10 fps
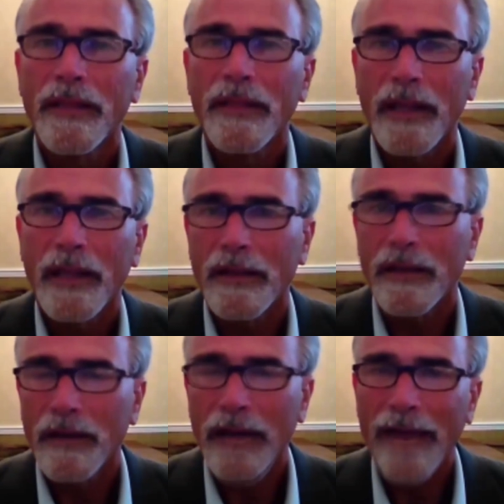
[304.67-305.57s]

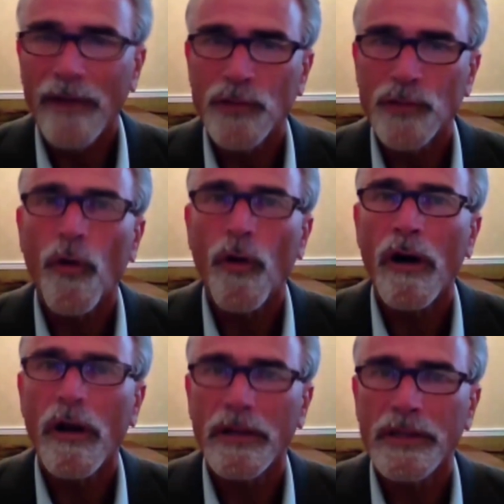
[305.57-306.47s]
The average
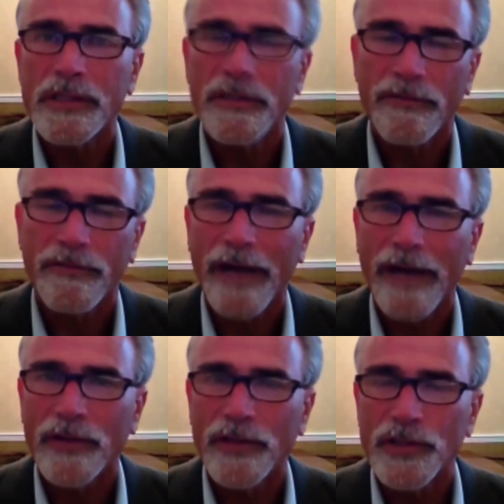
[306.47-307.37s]
wall is 5
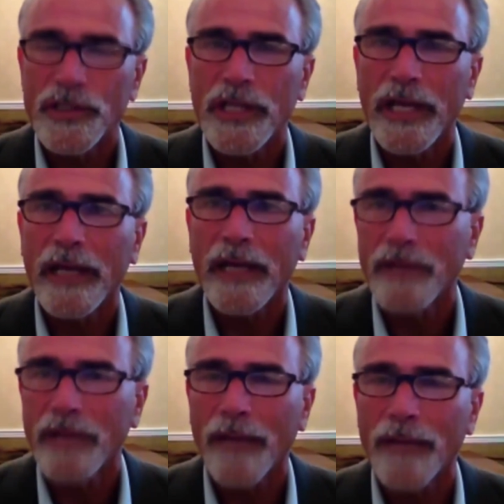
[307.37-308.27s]
inches thick
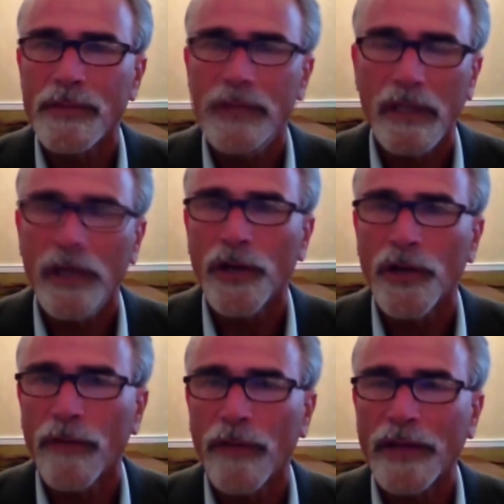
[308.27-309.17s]
times a linear
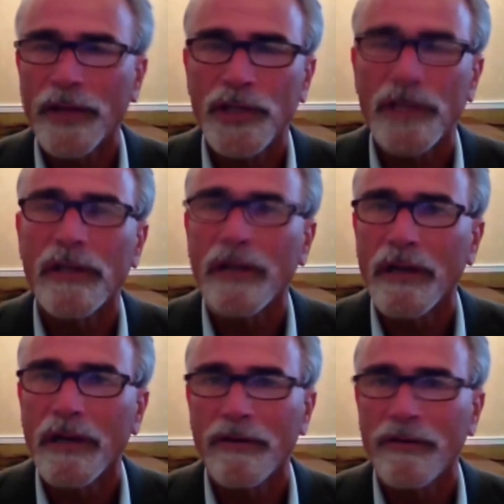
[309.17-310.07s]
dimension
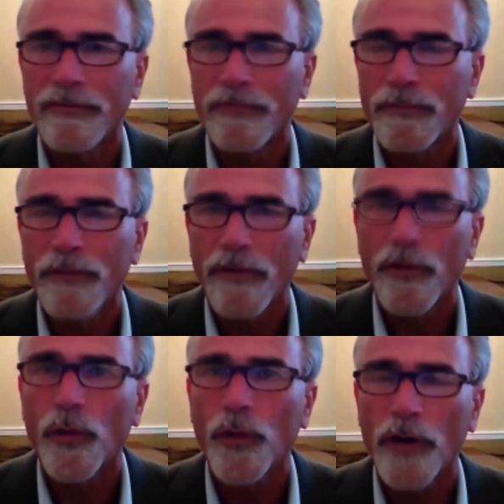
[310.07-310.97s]
of a
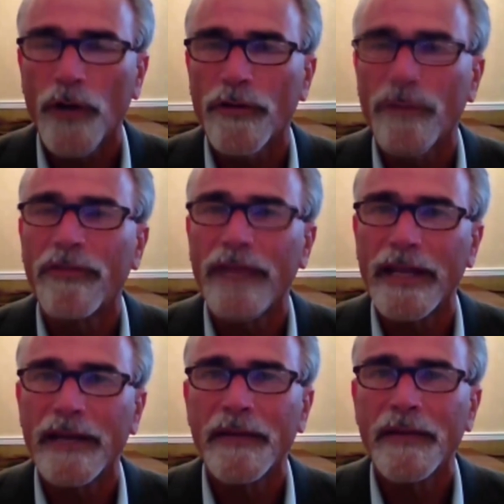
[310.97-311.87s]
few hundred
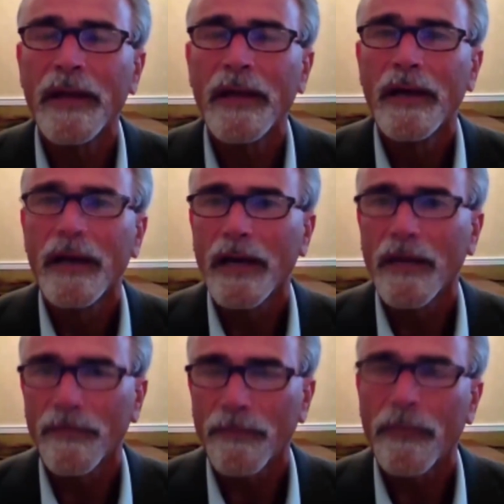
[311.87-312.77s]
feet.
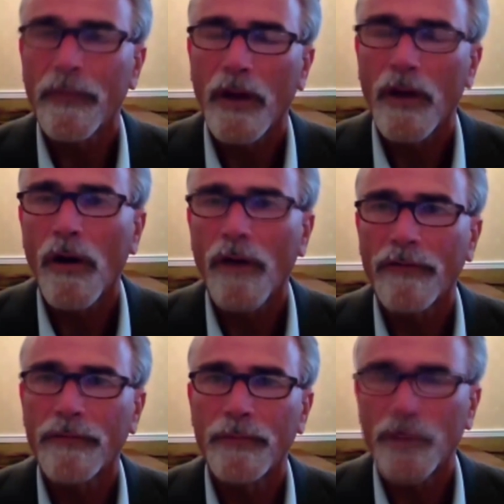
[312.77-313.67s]

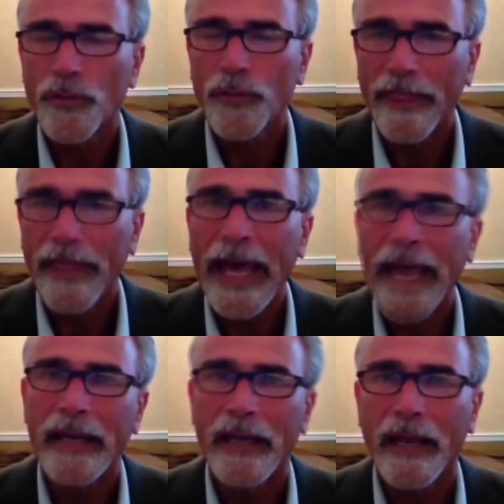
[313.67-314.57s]
Often between
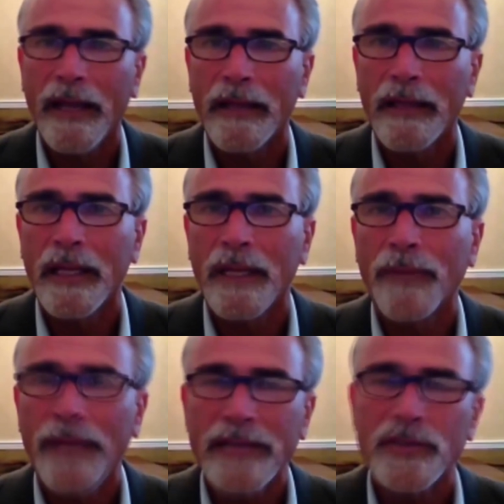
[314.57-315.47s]
that and the
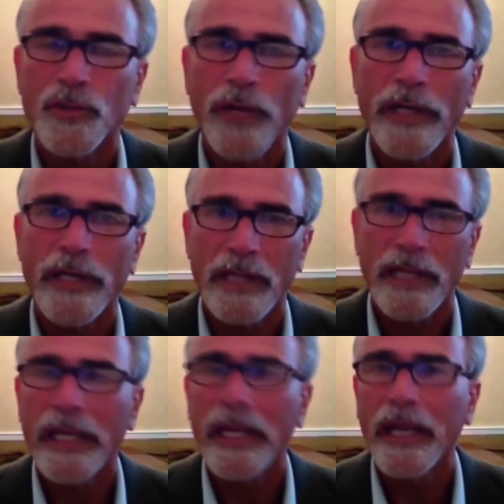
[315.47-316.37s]
passageways to
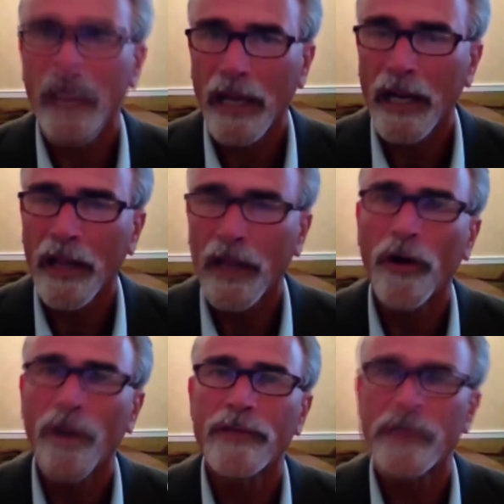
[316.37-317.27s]
get in and out of the
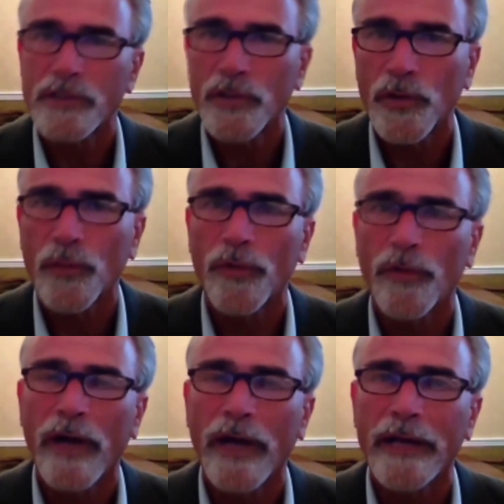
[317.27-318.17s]
office to
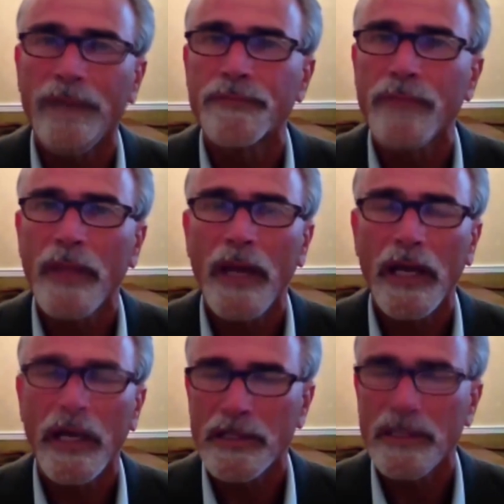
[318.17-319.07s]
provide
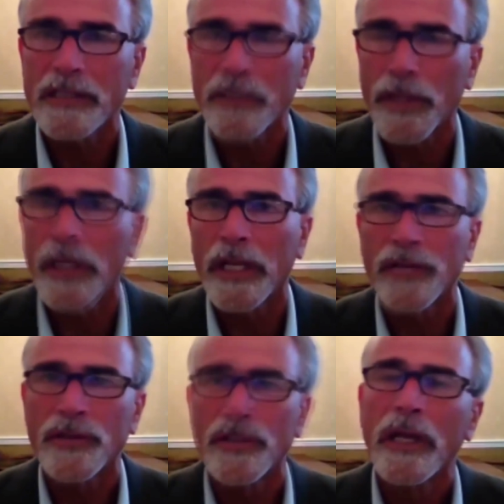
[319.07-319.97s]
accessibility